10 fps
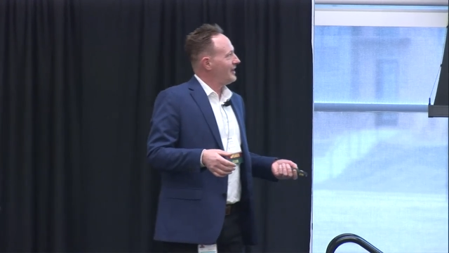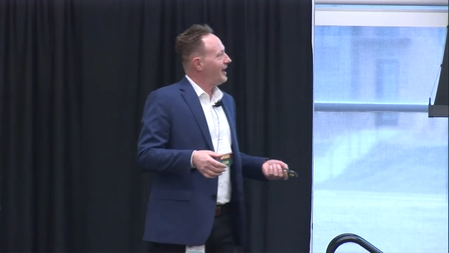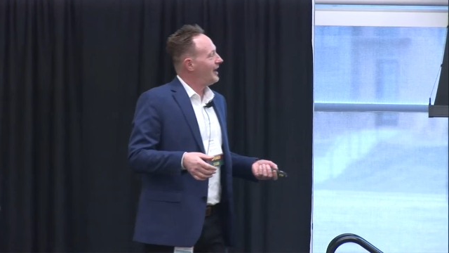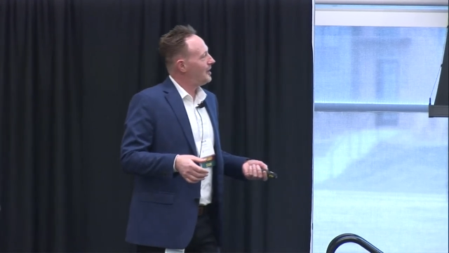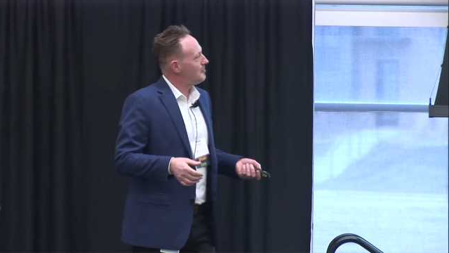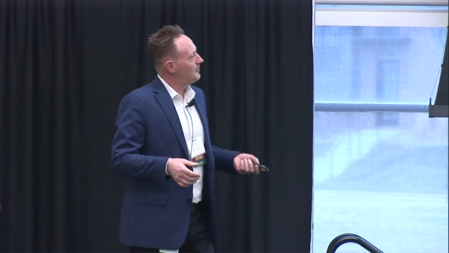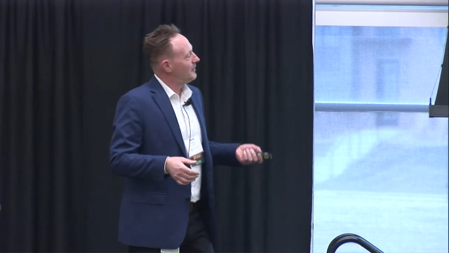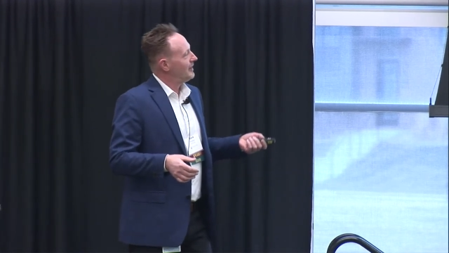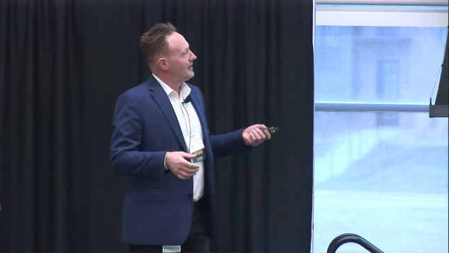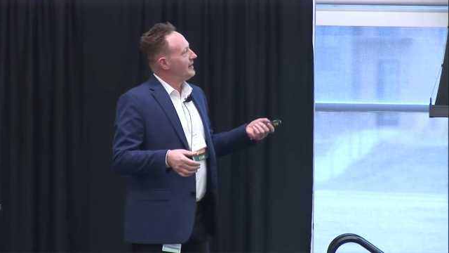Um,
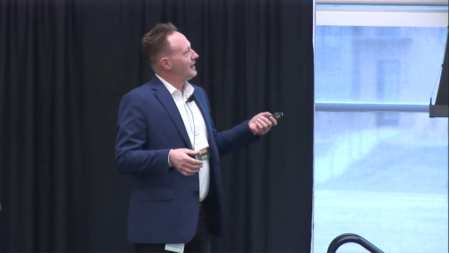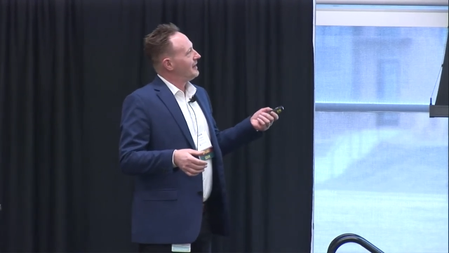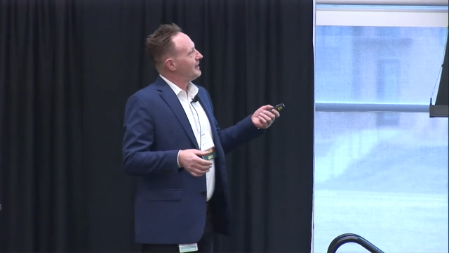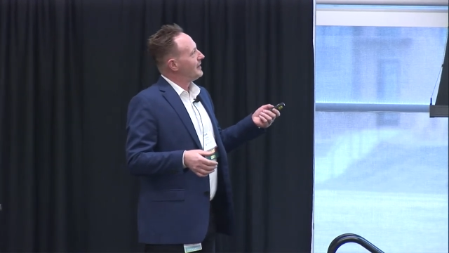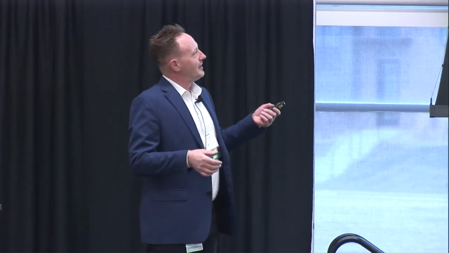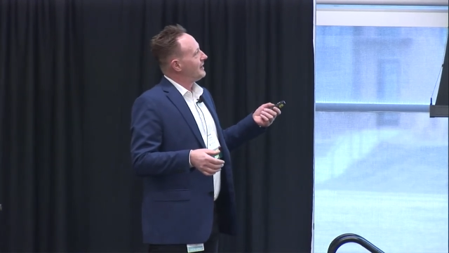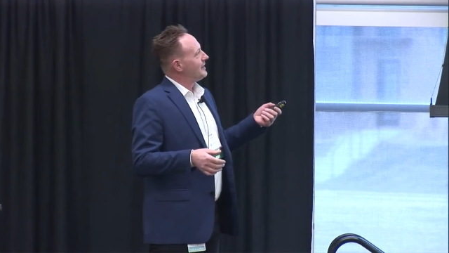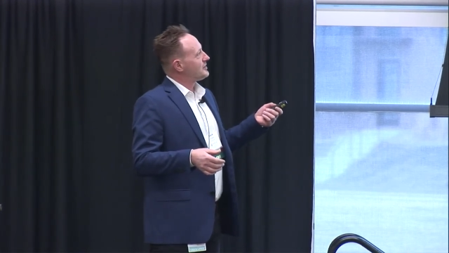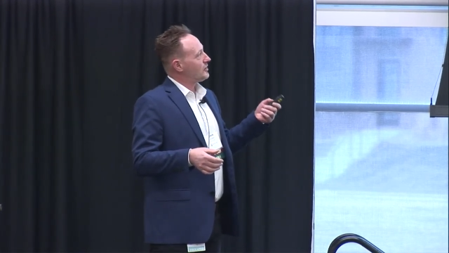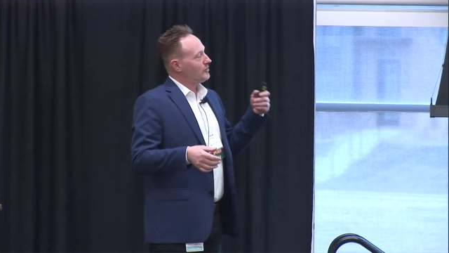
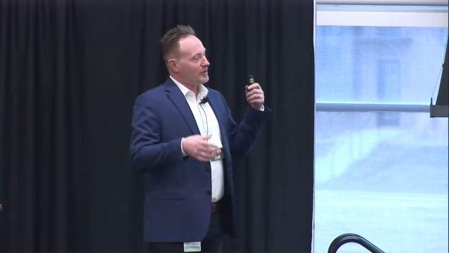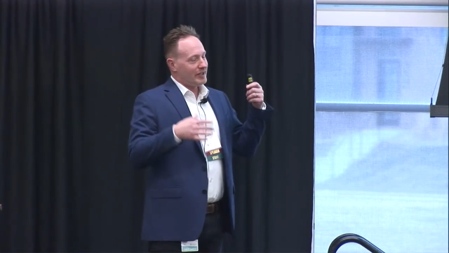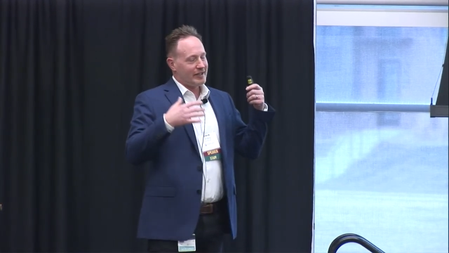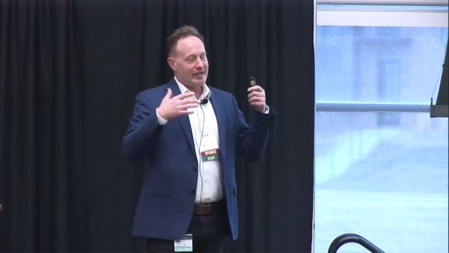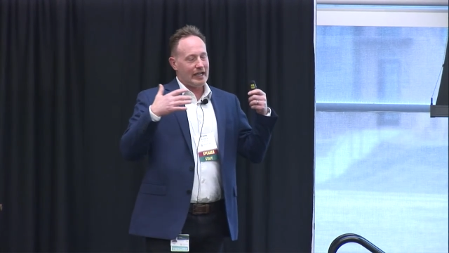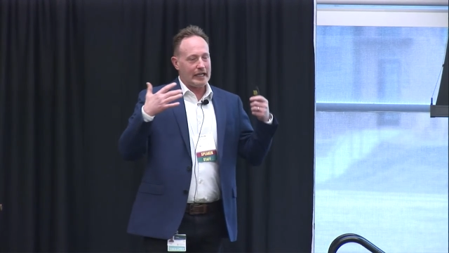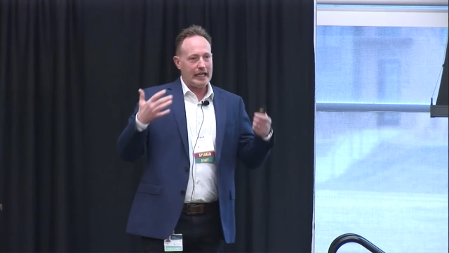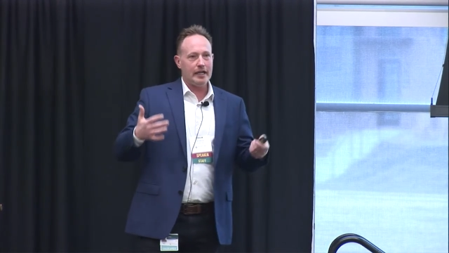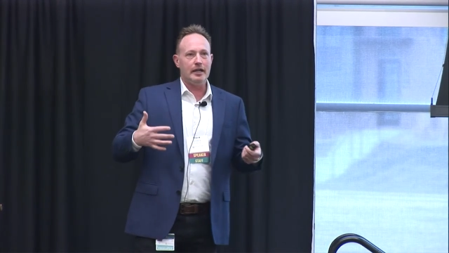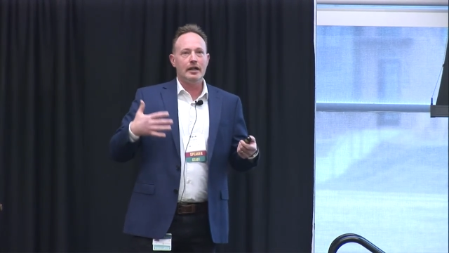so,
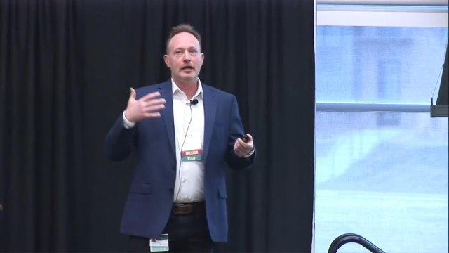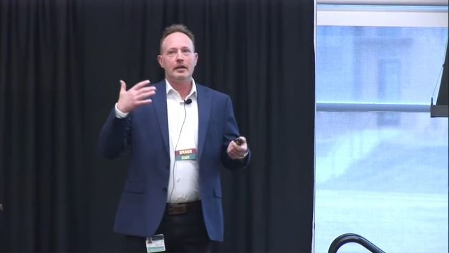again,